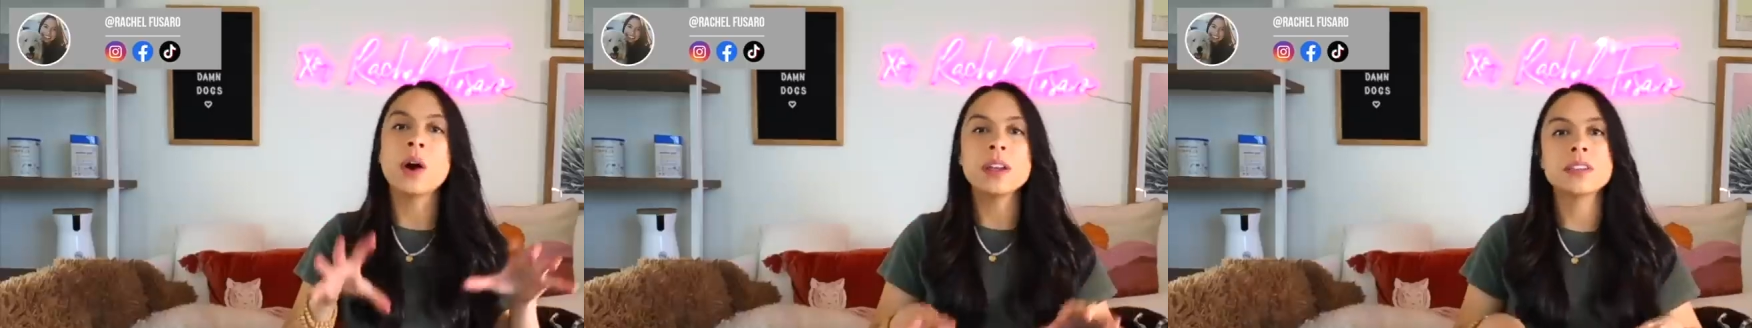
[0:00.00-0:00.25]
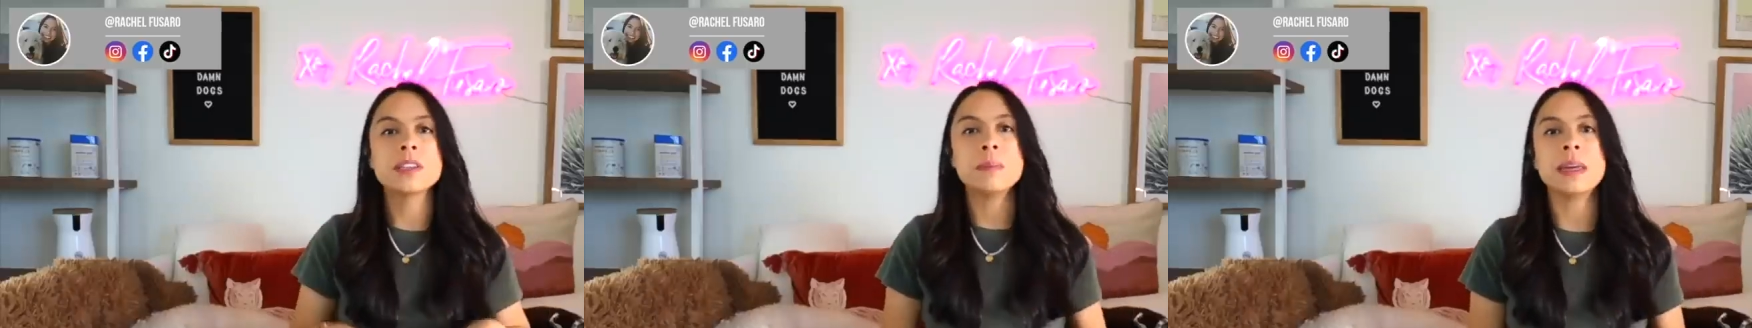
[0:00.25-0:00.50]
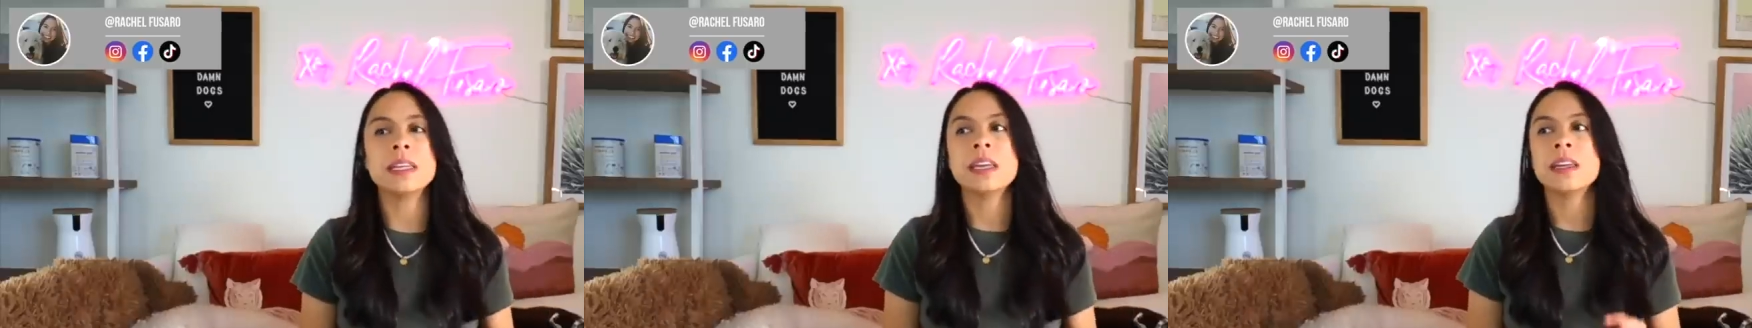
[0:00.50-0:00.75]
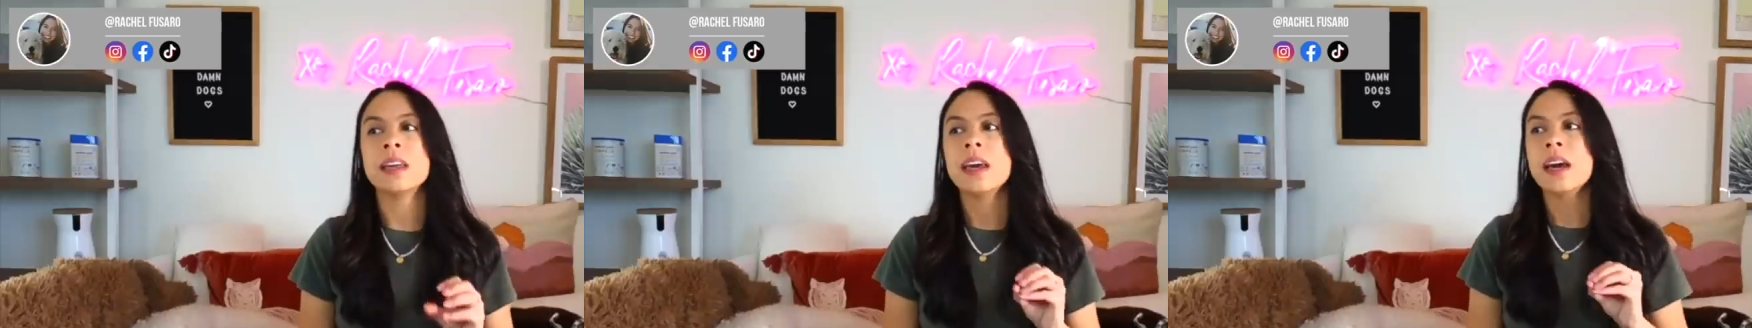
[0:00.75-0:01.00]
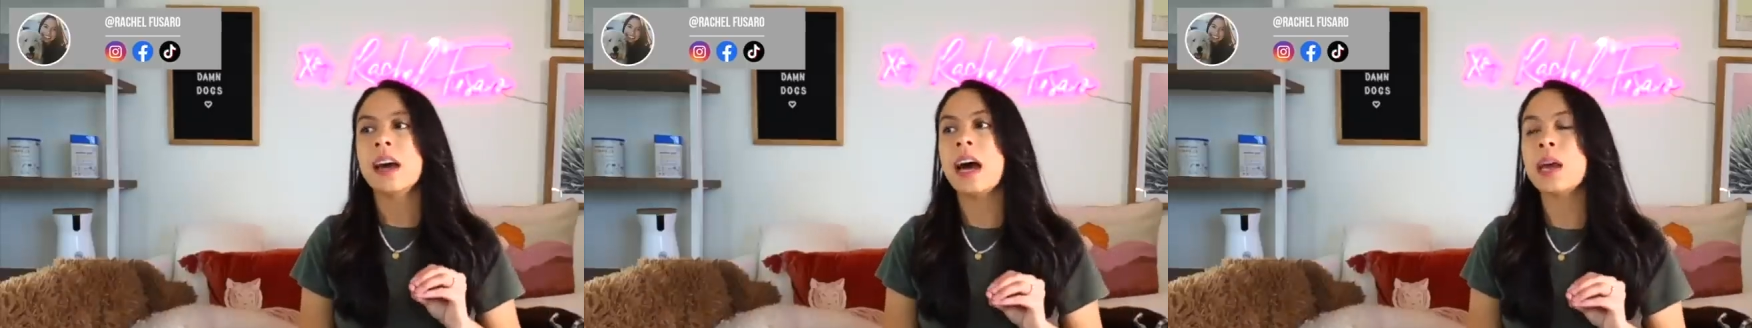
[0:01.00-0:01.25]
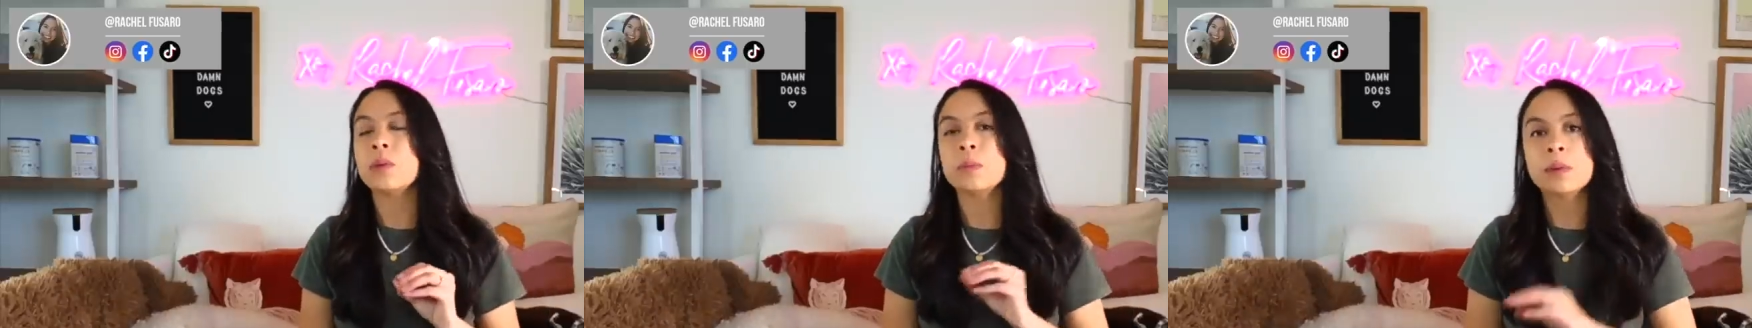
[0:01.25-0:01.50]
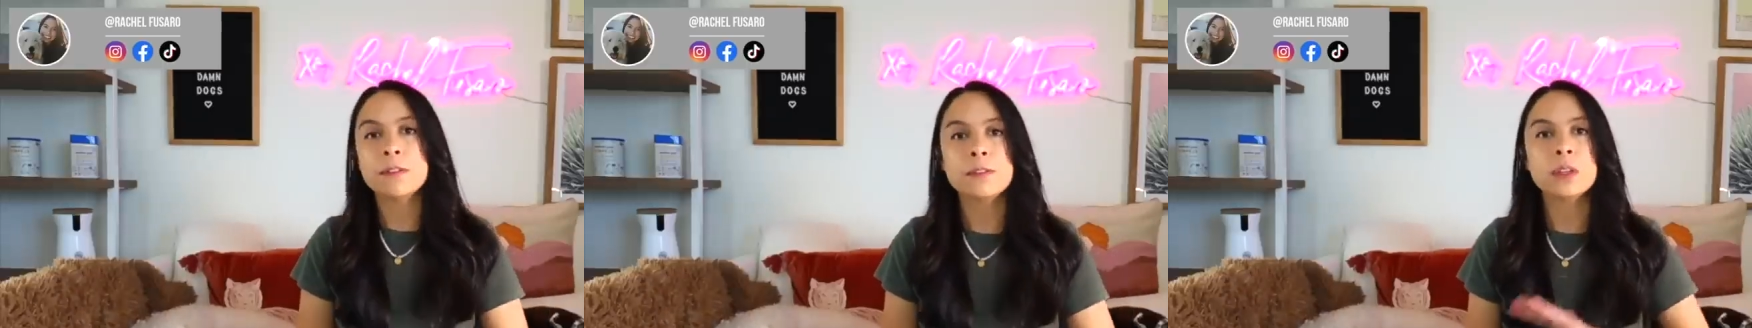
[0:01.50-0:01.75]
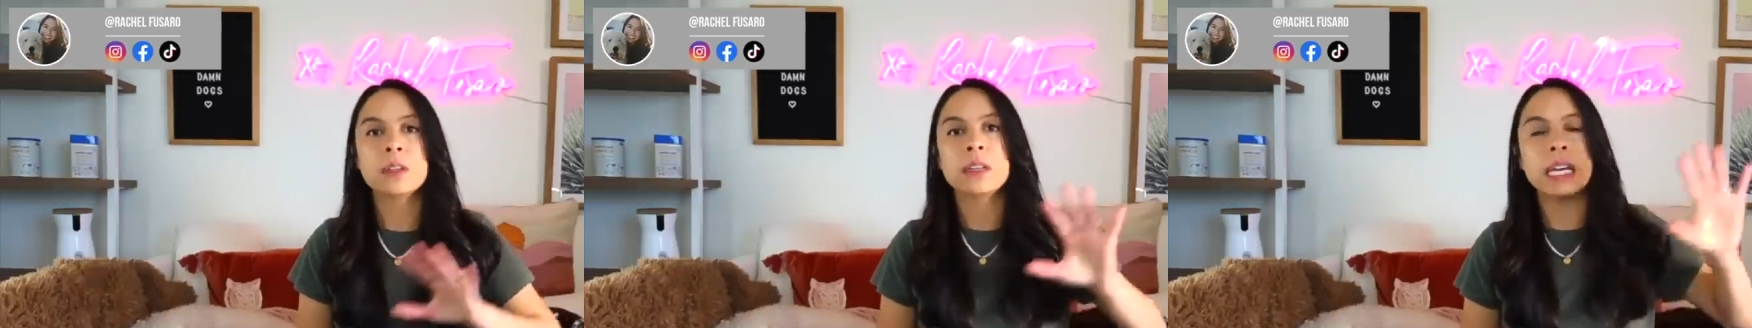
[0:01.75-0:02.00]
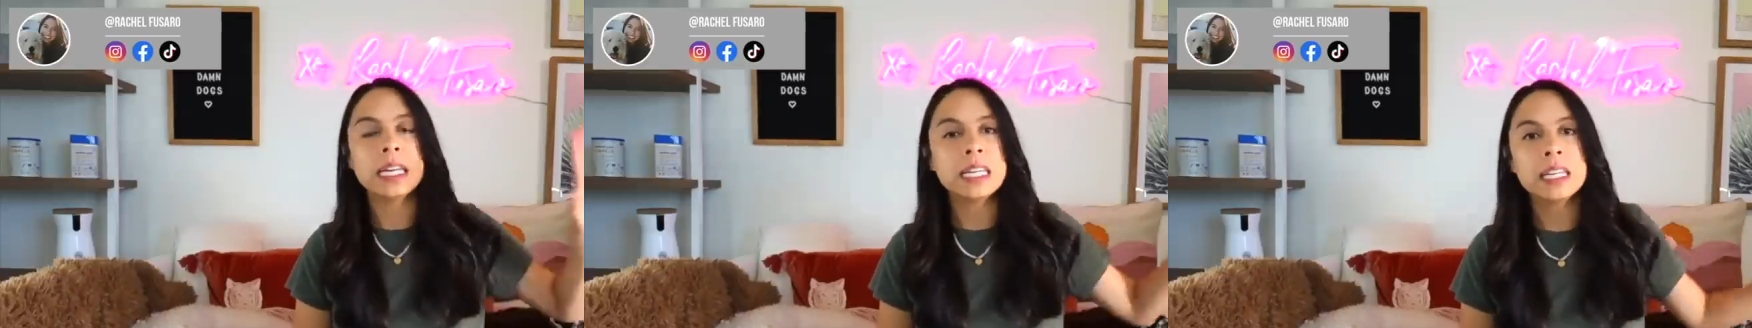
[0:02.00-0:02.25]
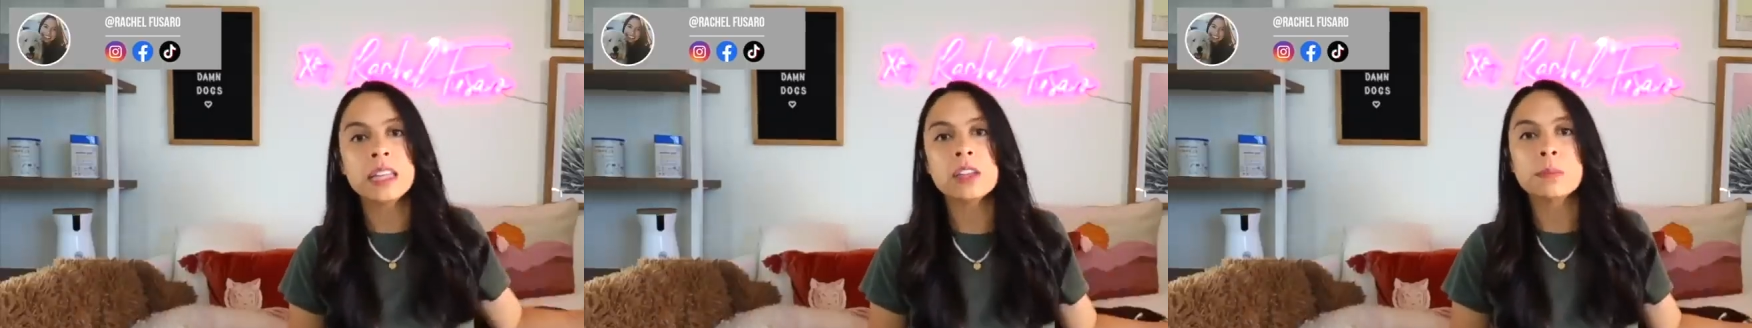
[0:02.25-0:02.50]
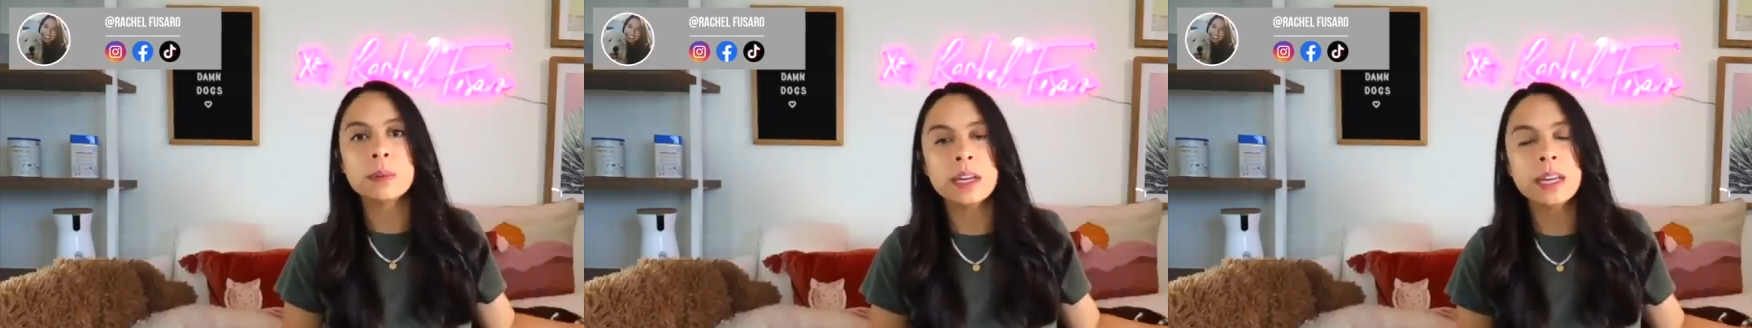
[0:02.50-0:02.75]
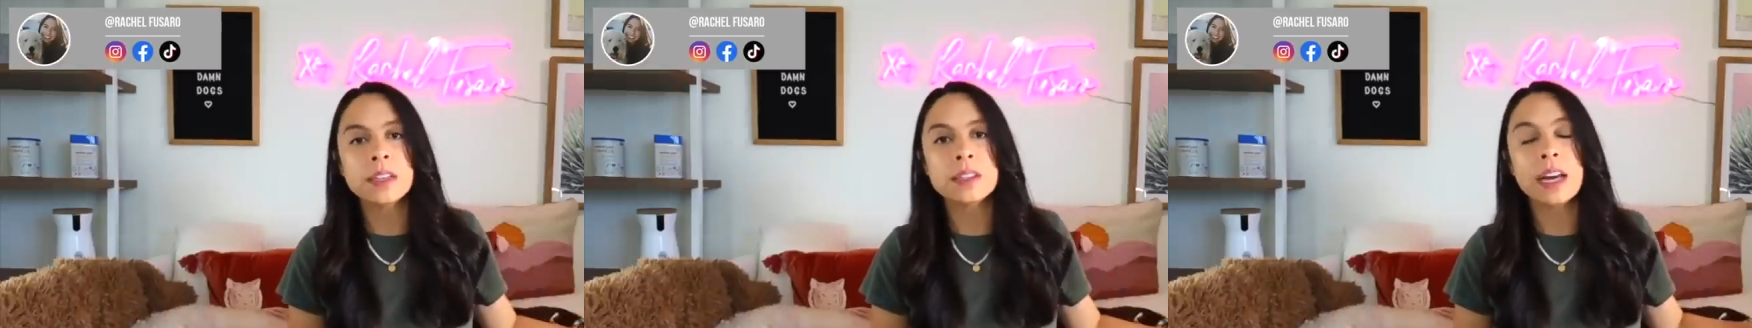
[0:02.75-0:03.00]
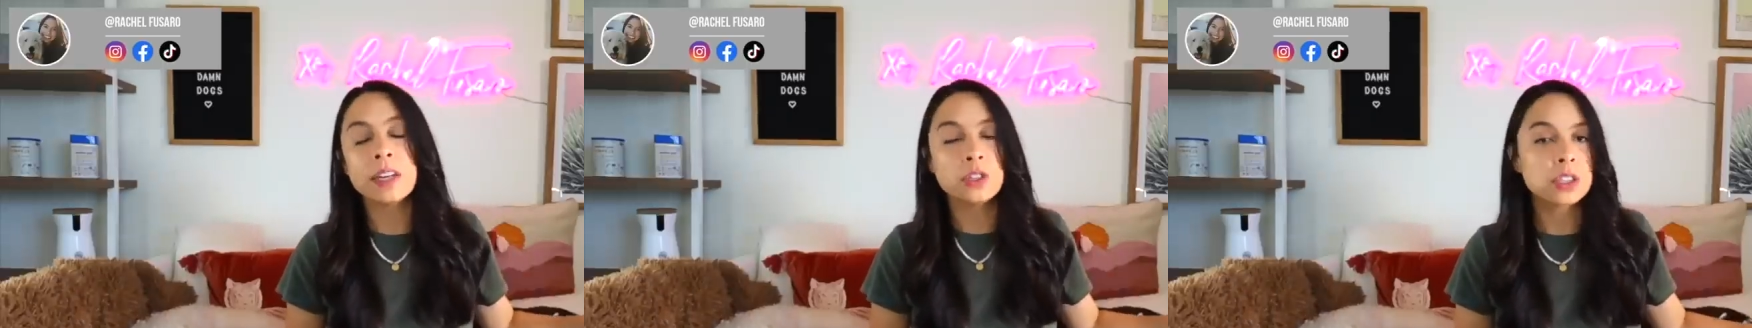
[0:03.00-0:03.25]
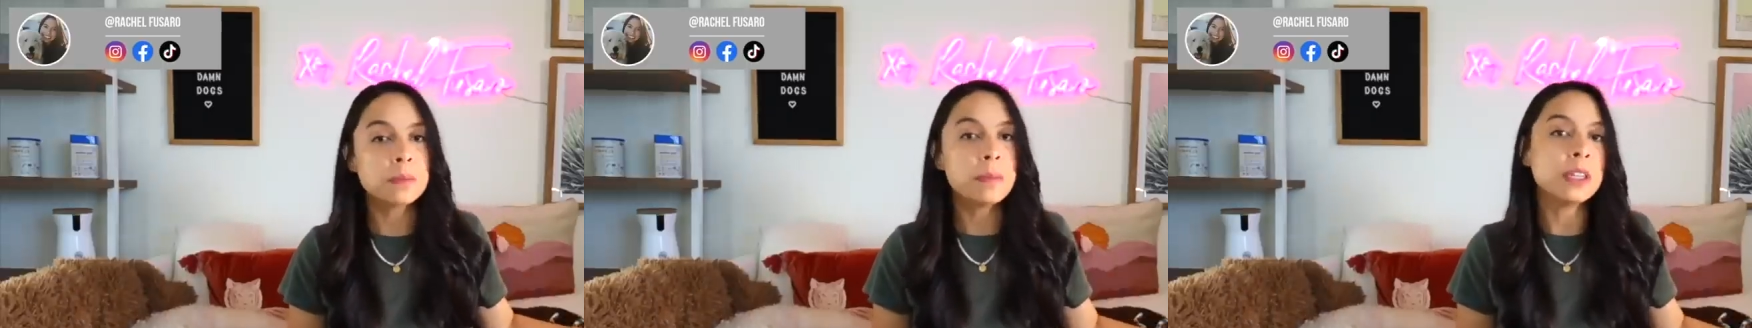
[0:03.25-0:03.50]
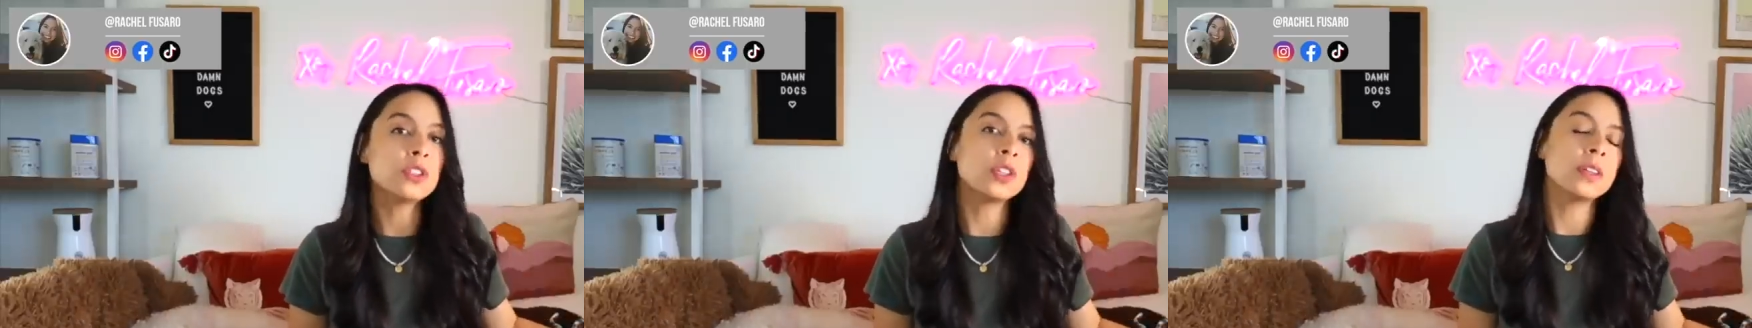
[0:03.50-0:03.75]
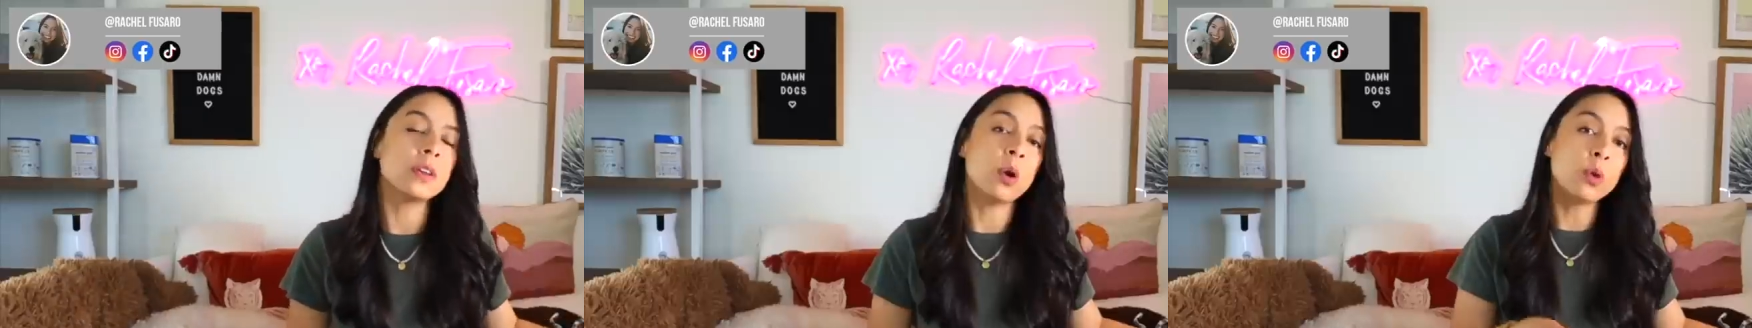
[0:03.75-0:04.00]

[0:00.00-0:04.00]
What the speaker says: honest opinion. I would prefer any of the other brands I just mentioned